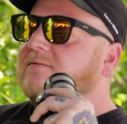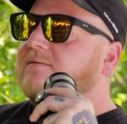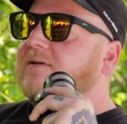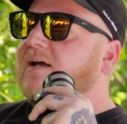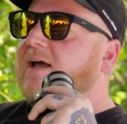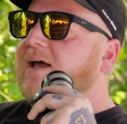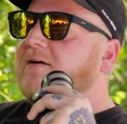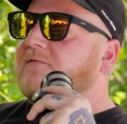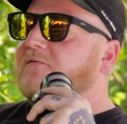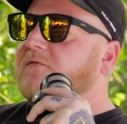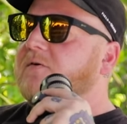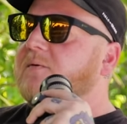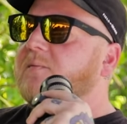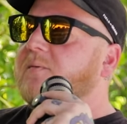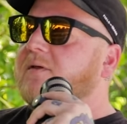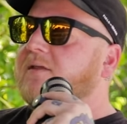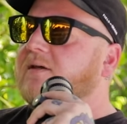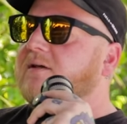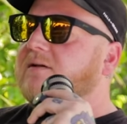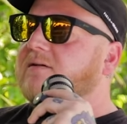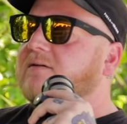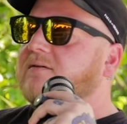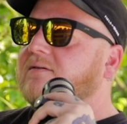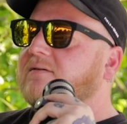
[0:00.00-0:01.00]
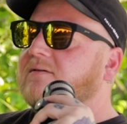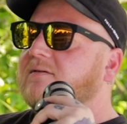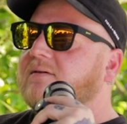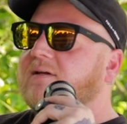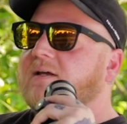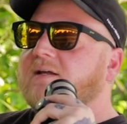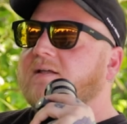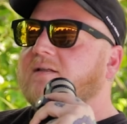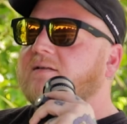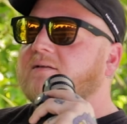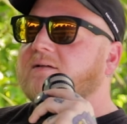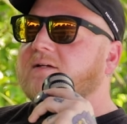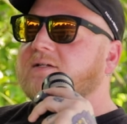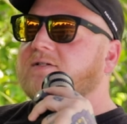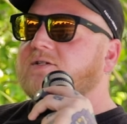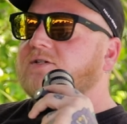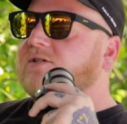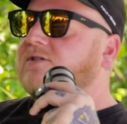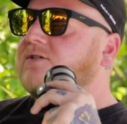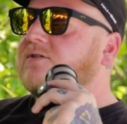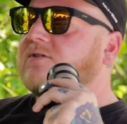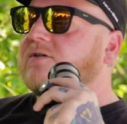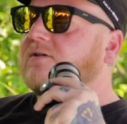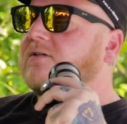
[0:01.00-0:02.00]
I have fun with it, and let's
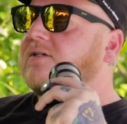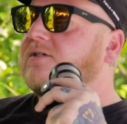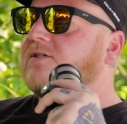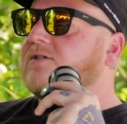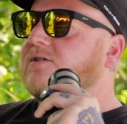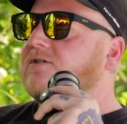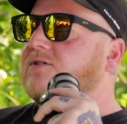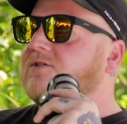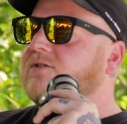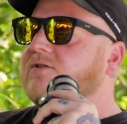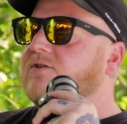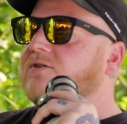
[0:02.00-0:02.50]
just let's just.